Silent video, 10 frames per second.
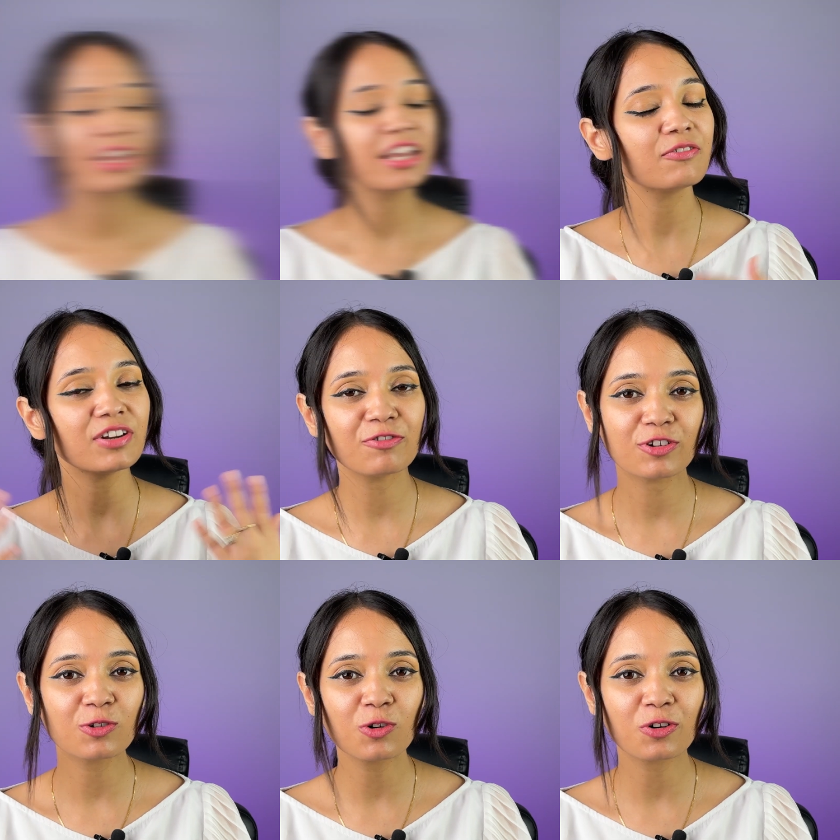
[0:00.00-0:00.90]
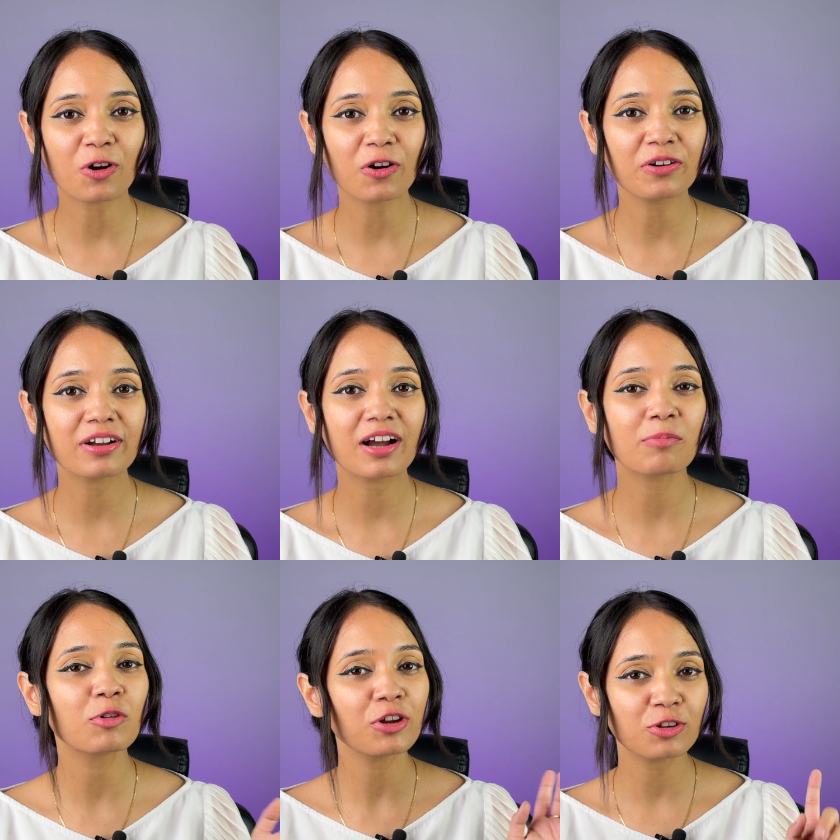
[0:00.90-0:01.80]
Even if you go wrong,
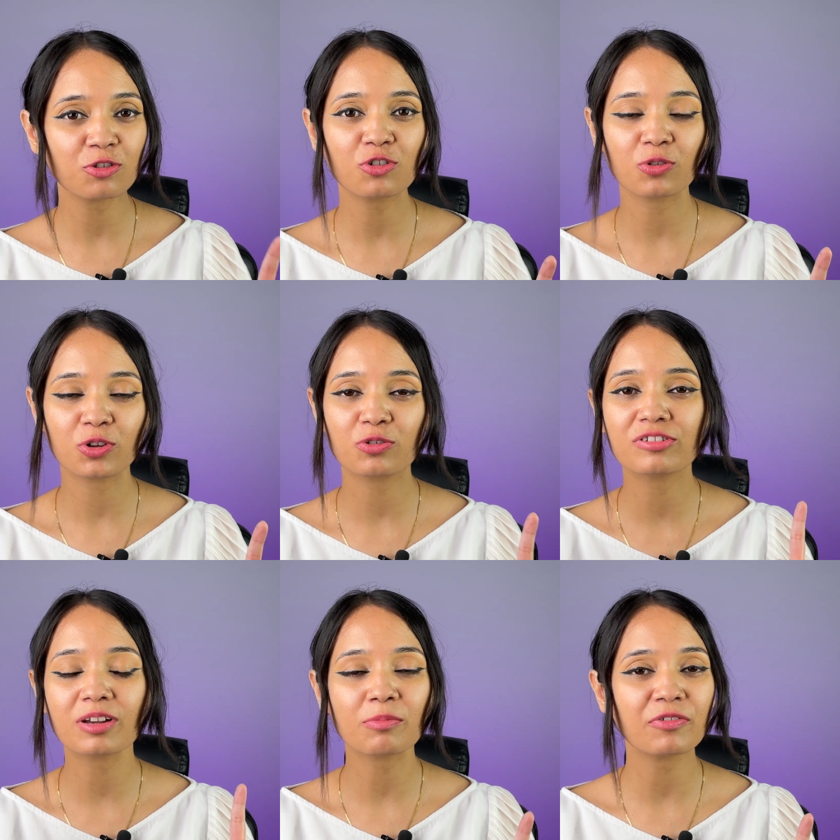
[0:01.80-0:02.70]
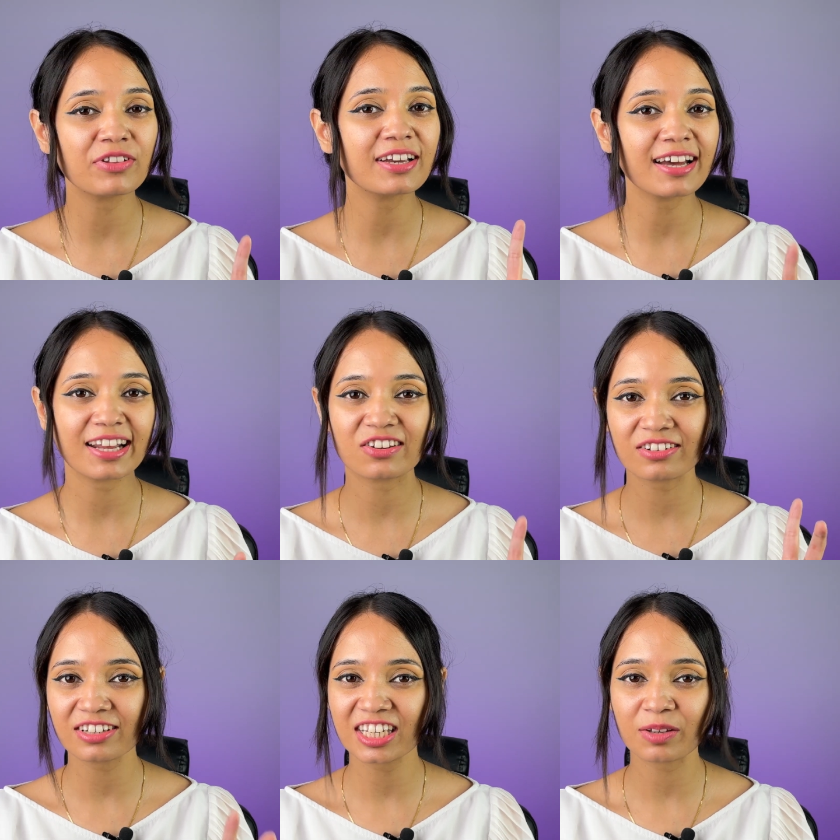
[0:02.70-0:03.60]
I'm going to show you some of the
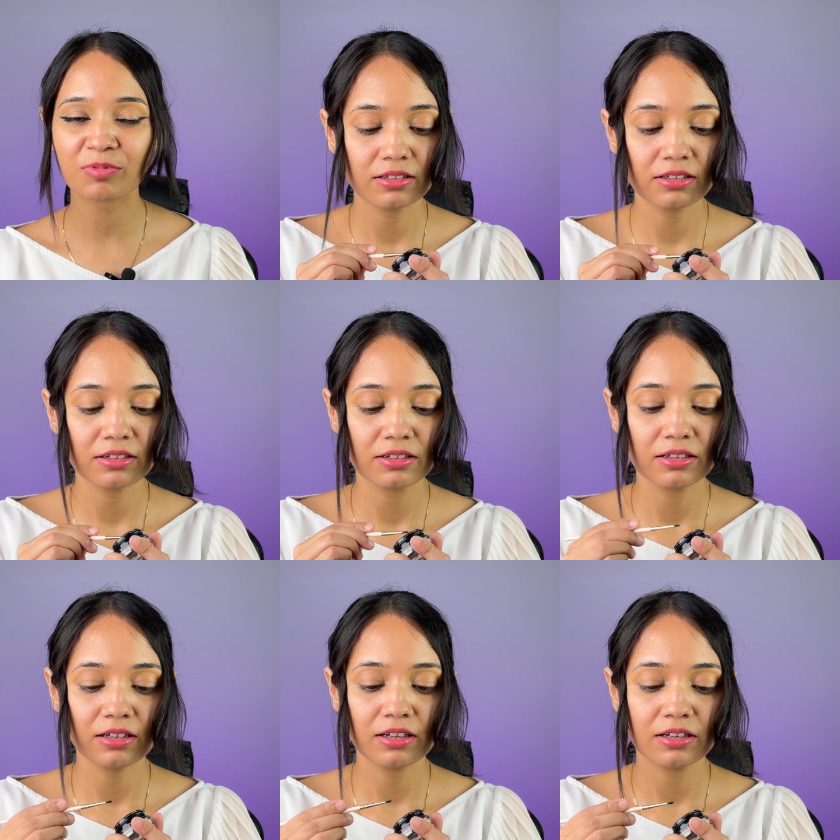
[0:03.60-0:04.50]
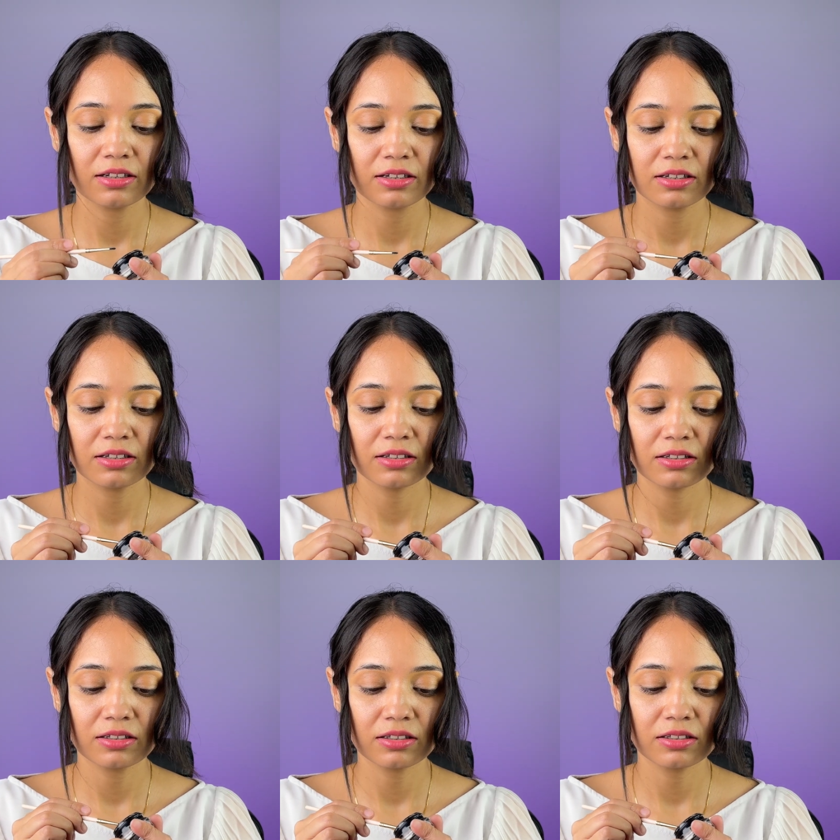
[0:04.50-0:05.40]
correction tips which really helps
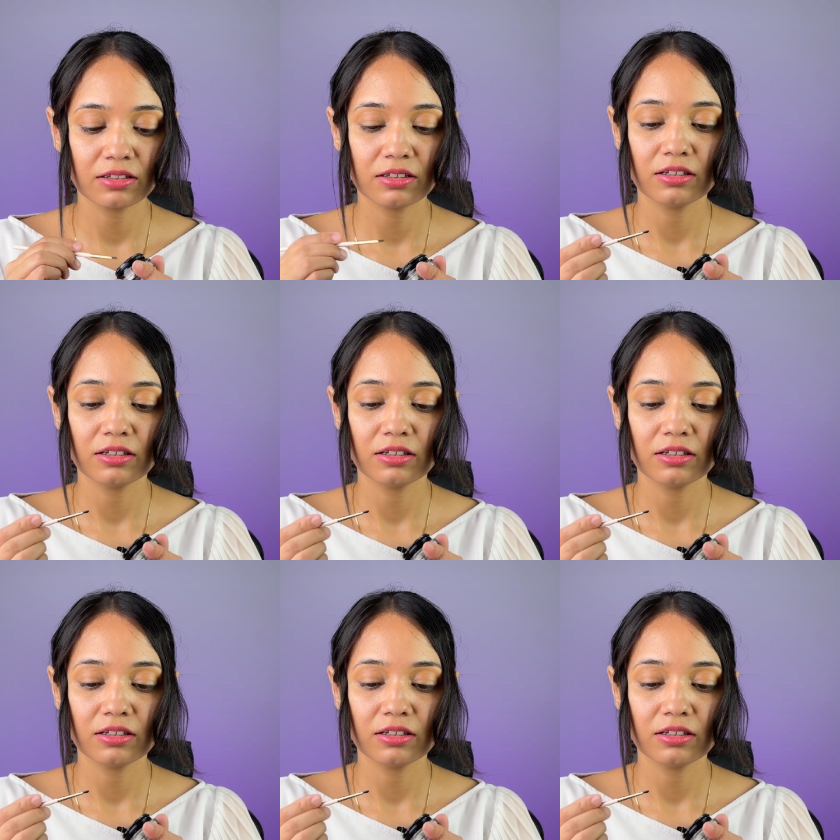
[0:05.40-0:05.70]
me and